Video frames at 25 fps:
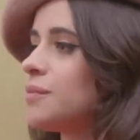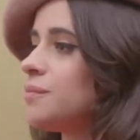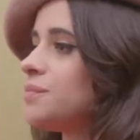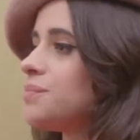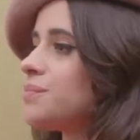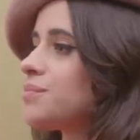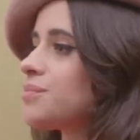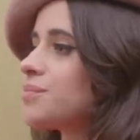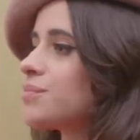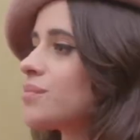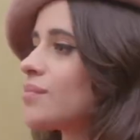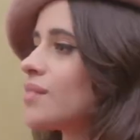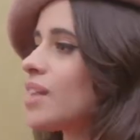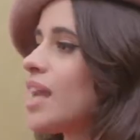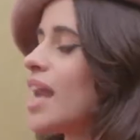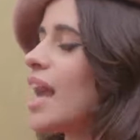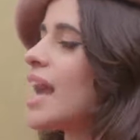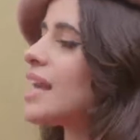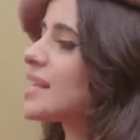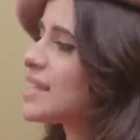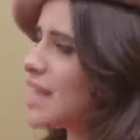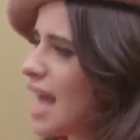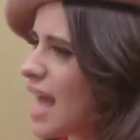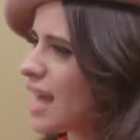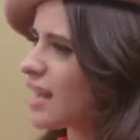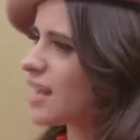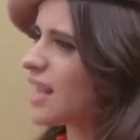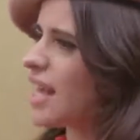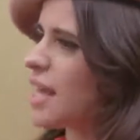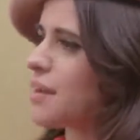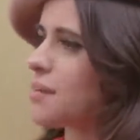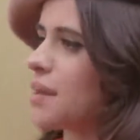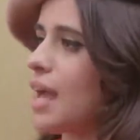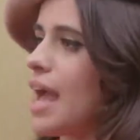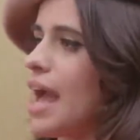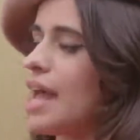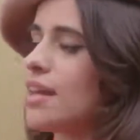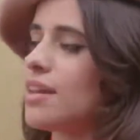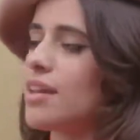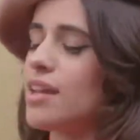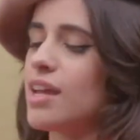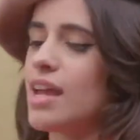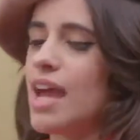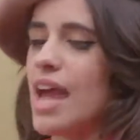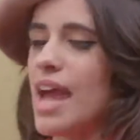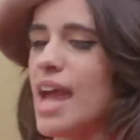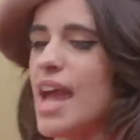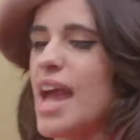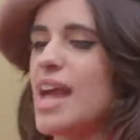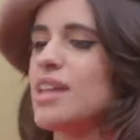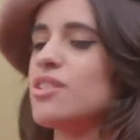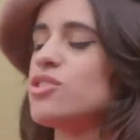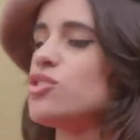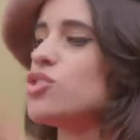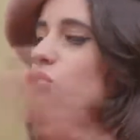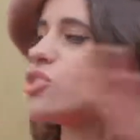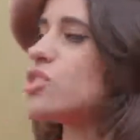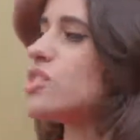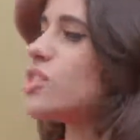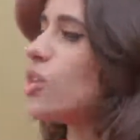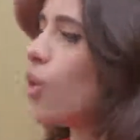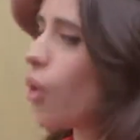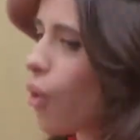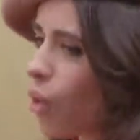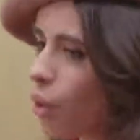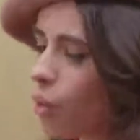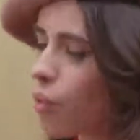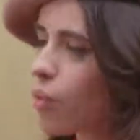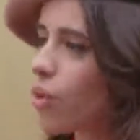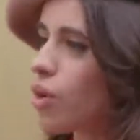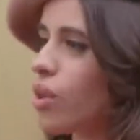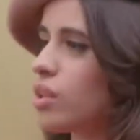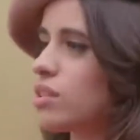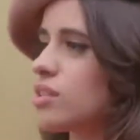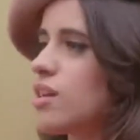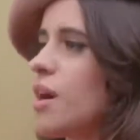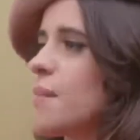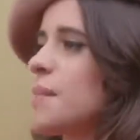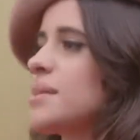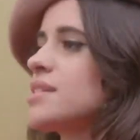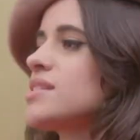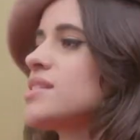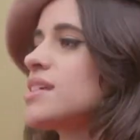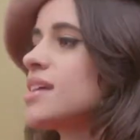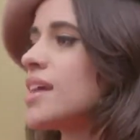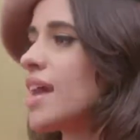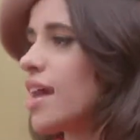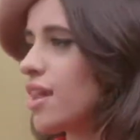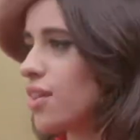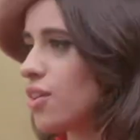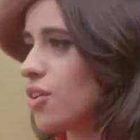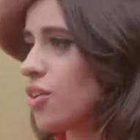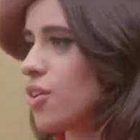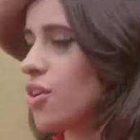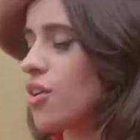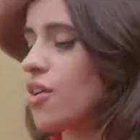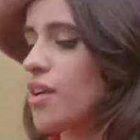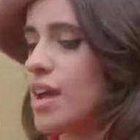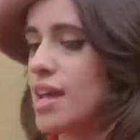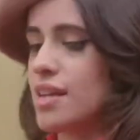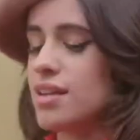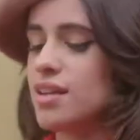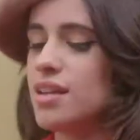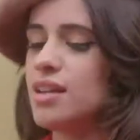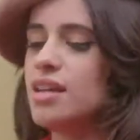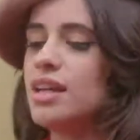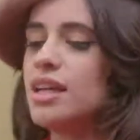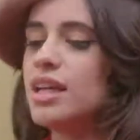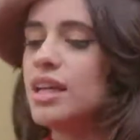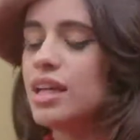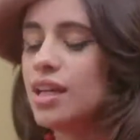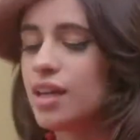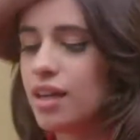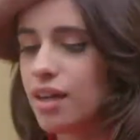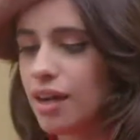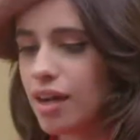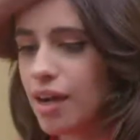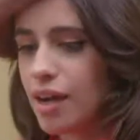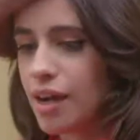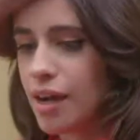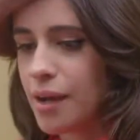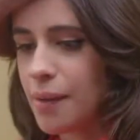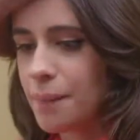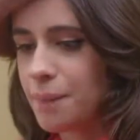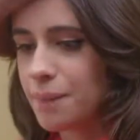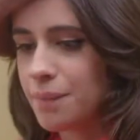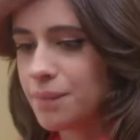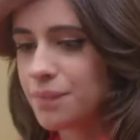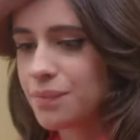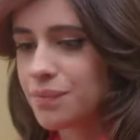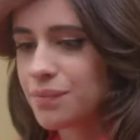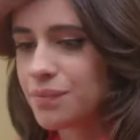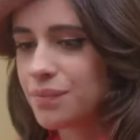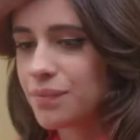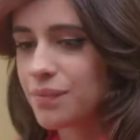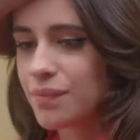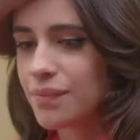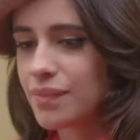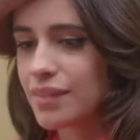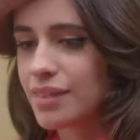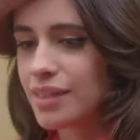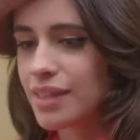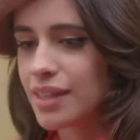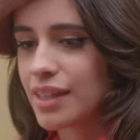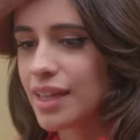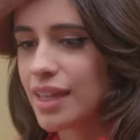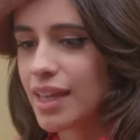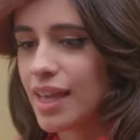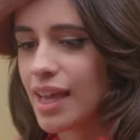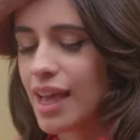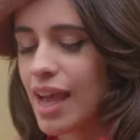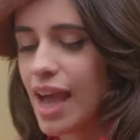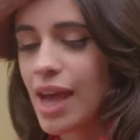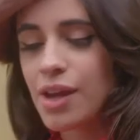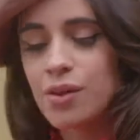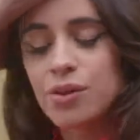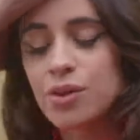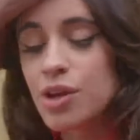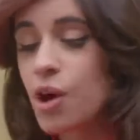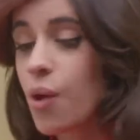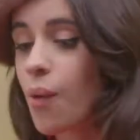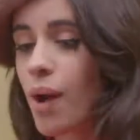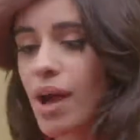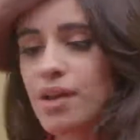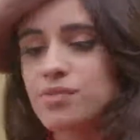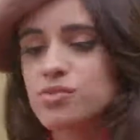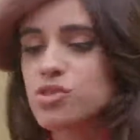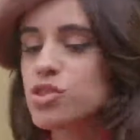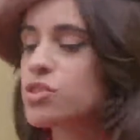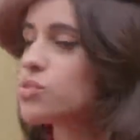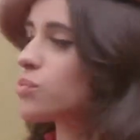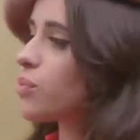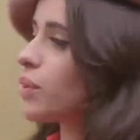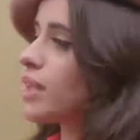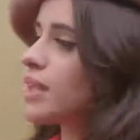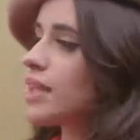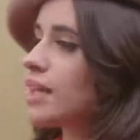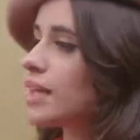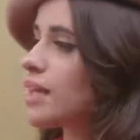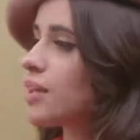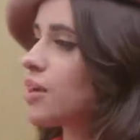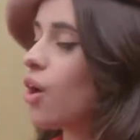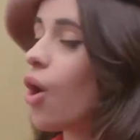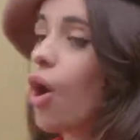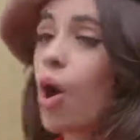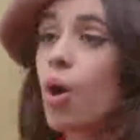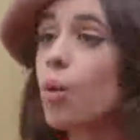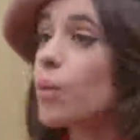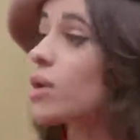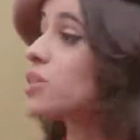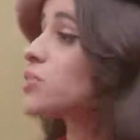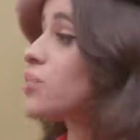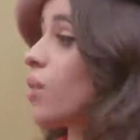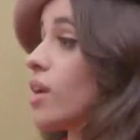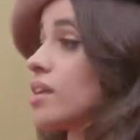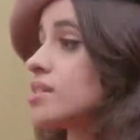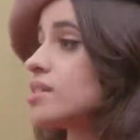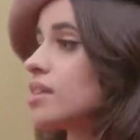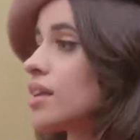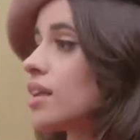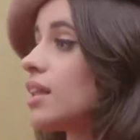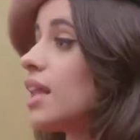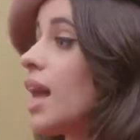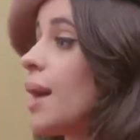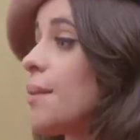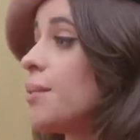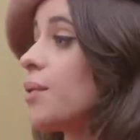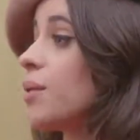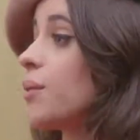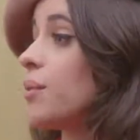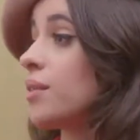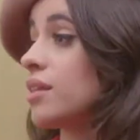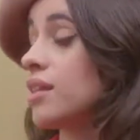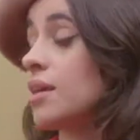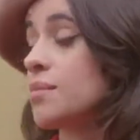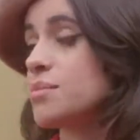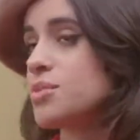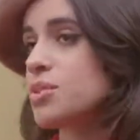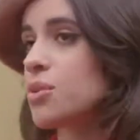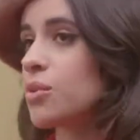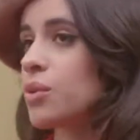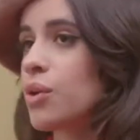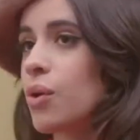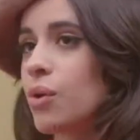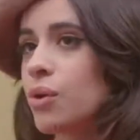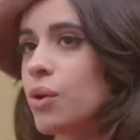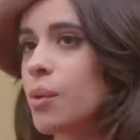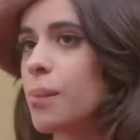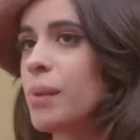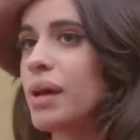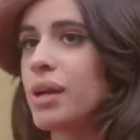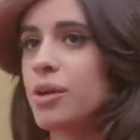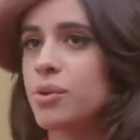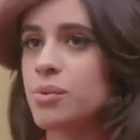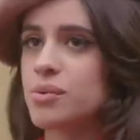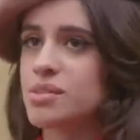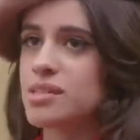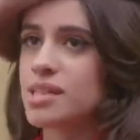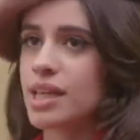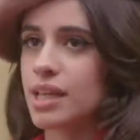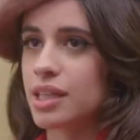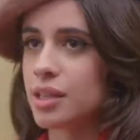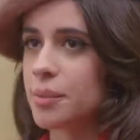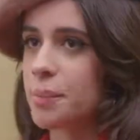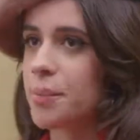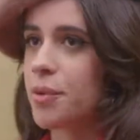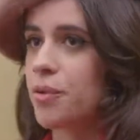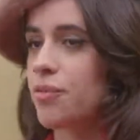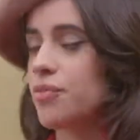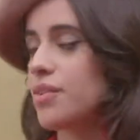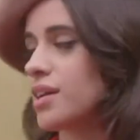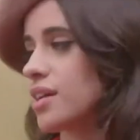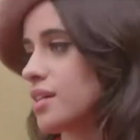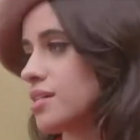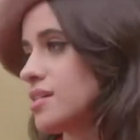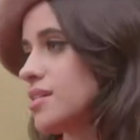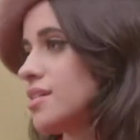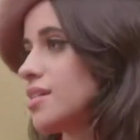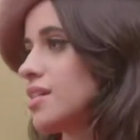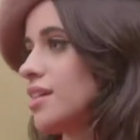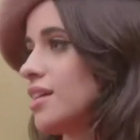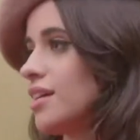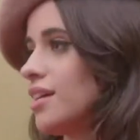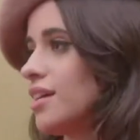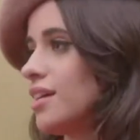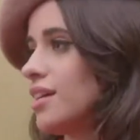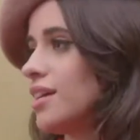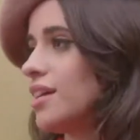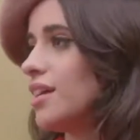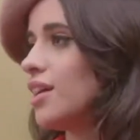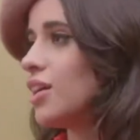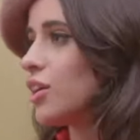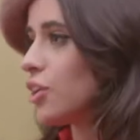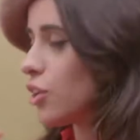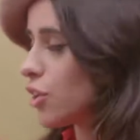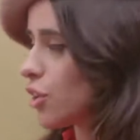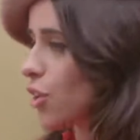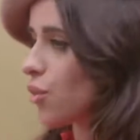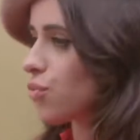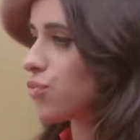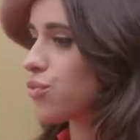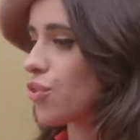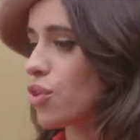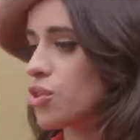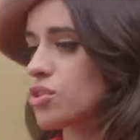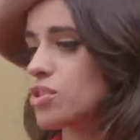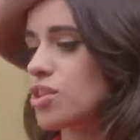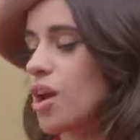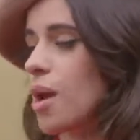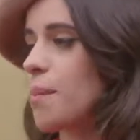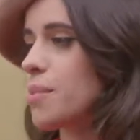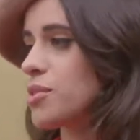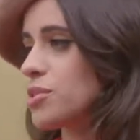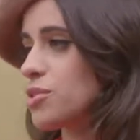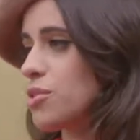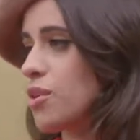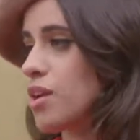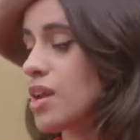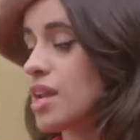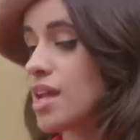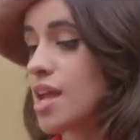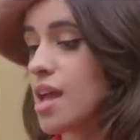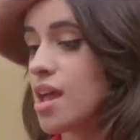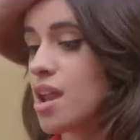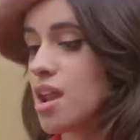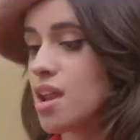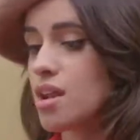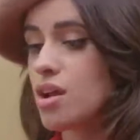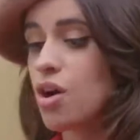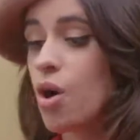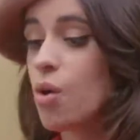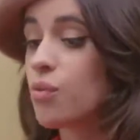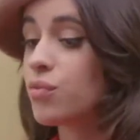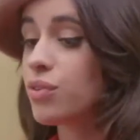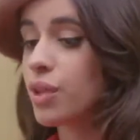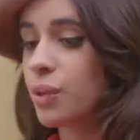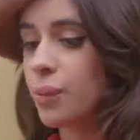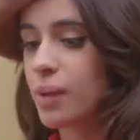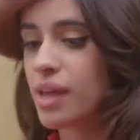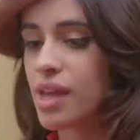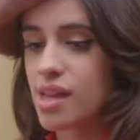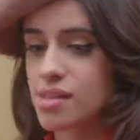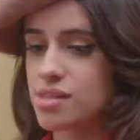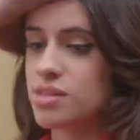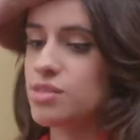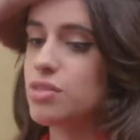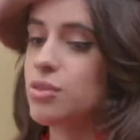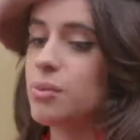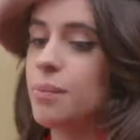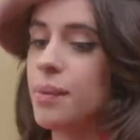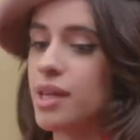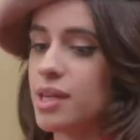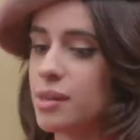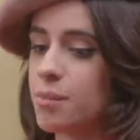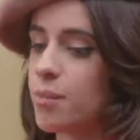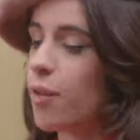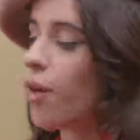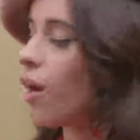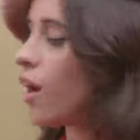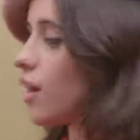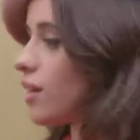happy vibes, exactly, positive and, energy. And, and just the whole world coming together. Yeah. And um, I don't know, I've just really always wanted to collaborate with them. So Know No Better was like the perfect, you know, first opportunity. And hopefully we get to do